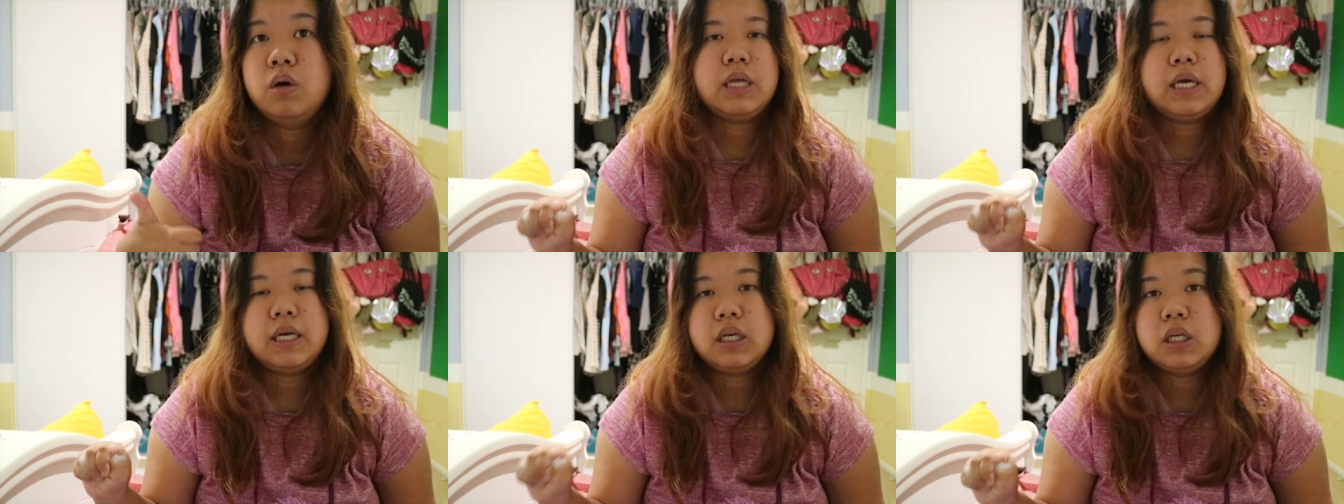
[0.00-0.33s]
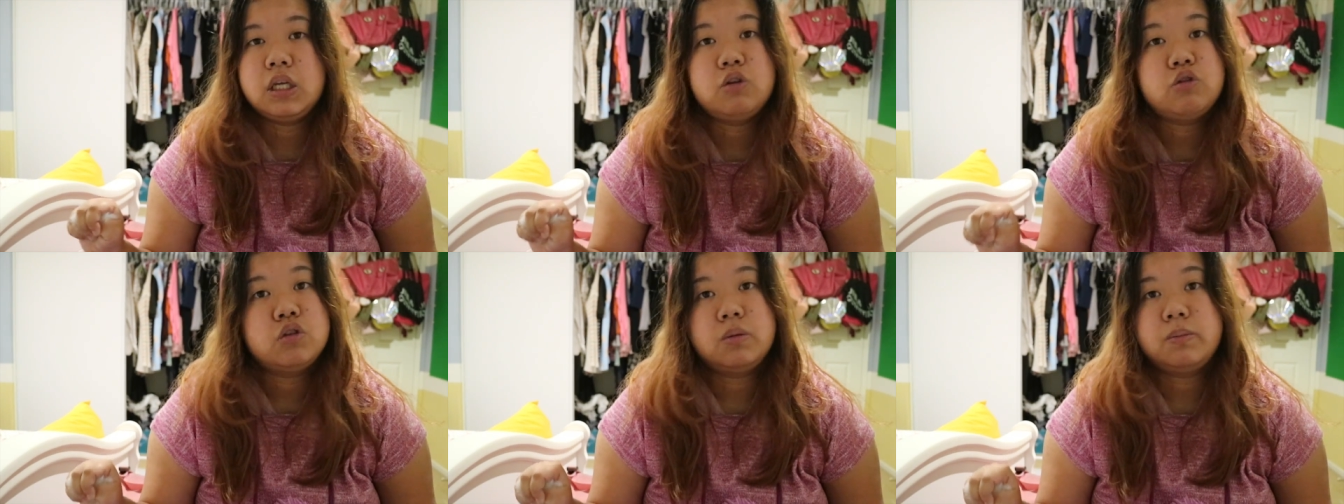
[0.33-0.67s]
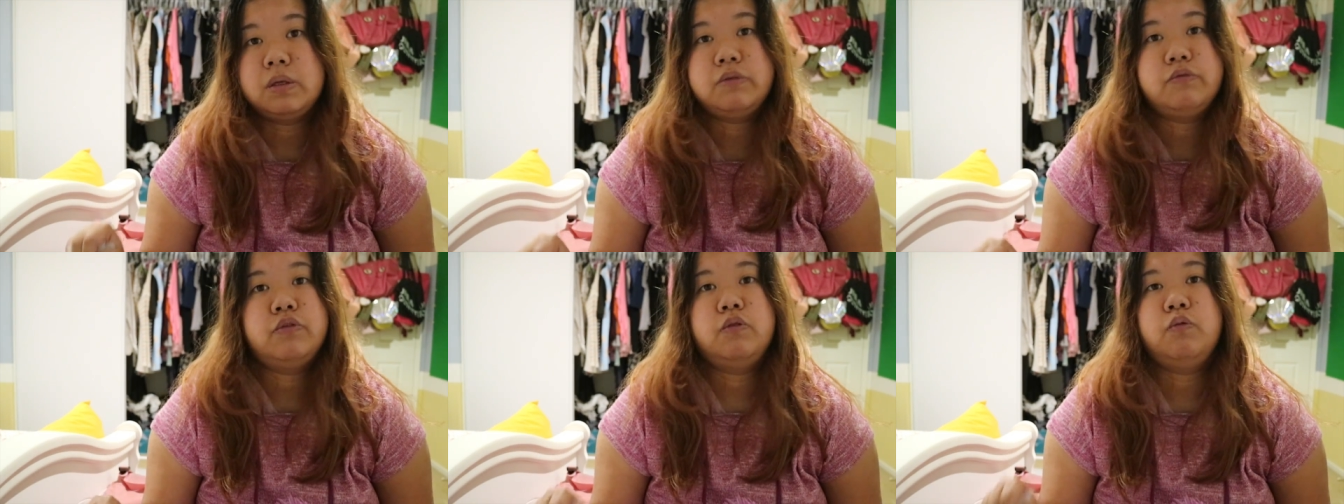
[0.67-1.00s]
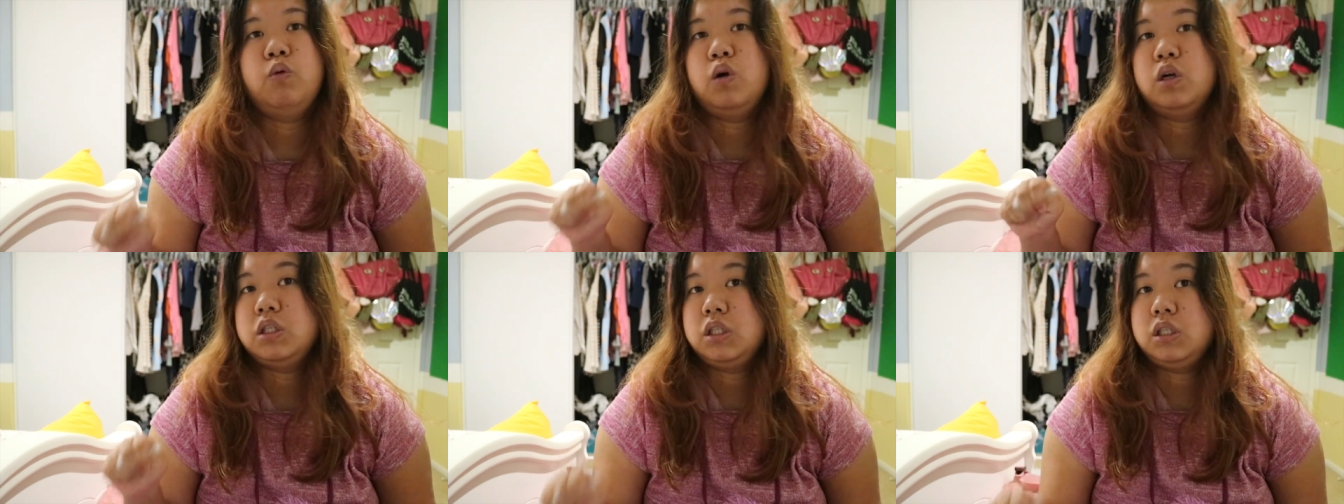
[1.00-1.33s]
Thank you so much for
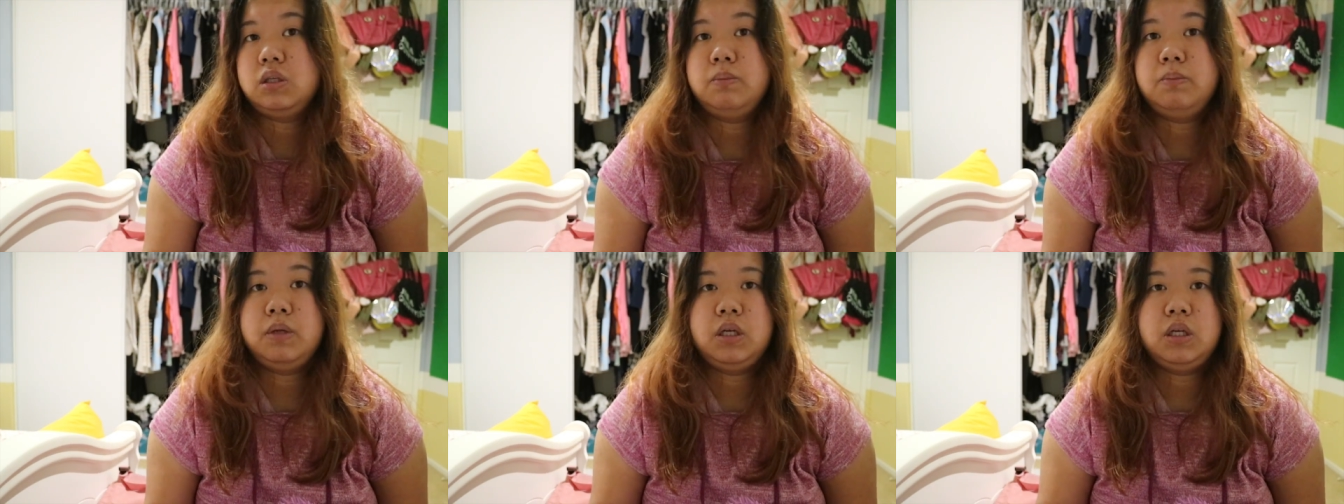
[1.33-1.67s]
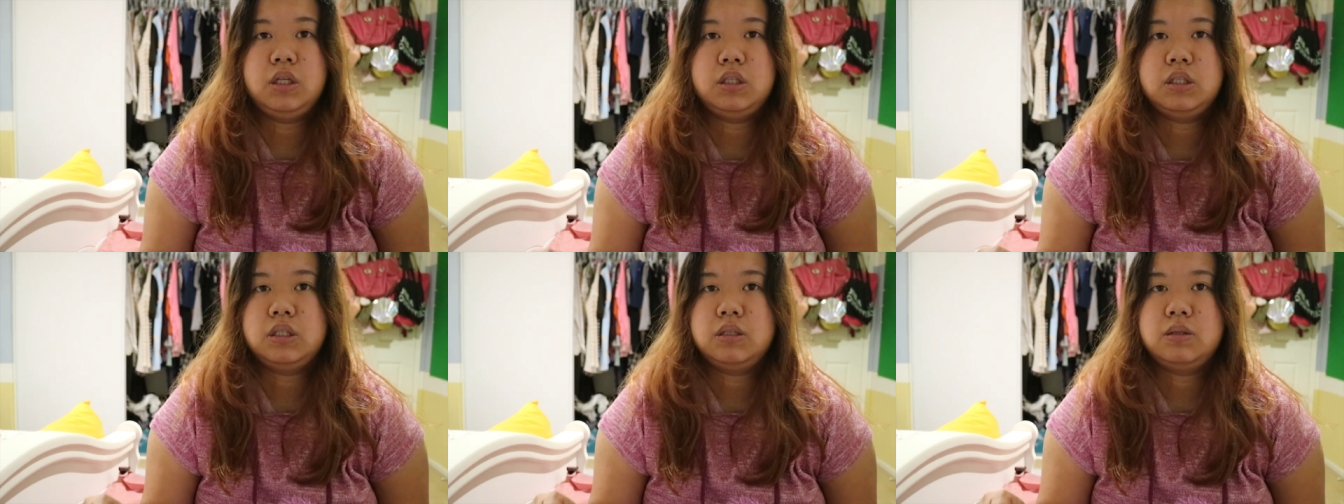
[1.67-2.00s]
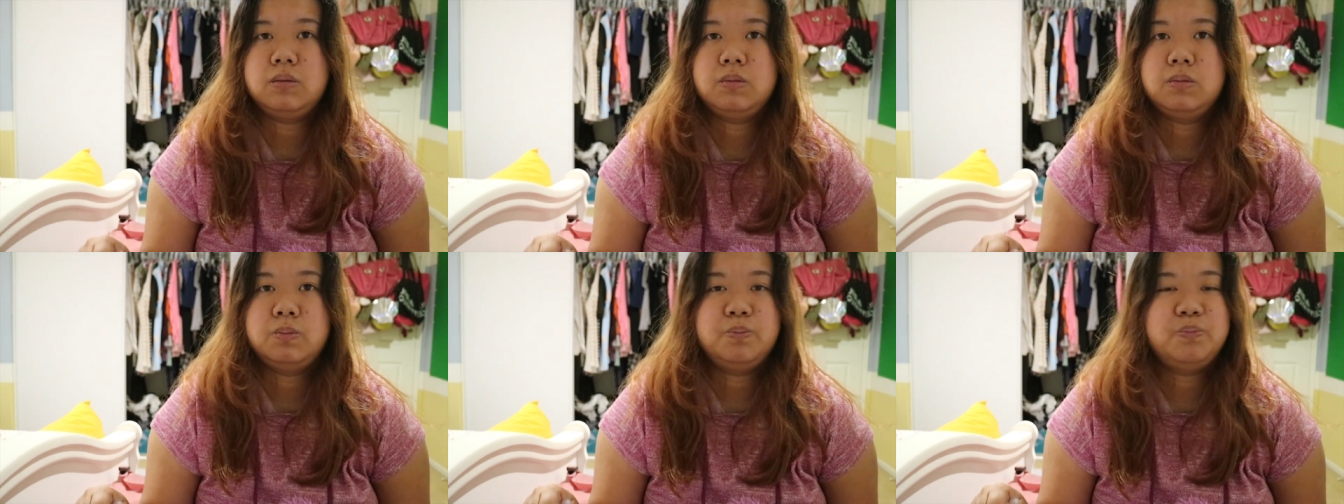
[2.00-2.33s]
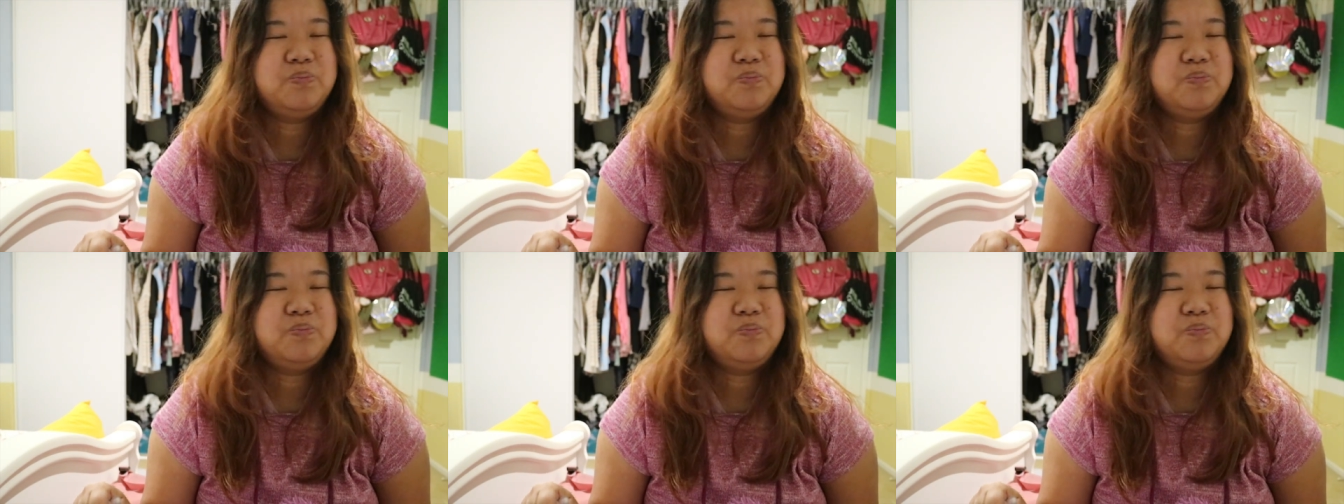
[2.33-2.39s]
watching me, just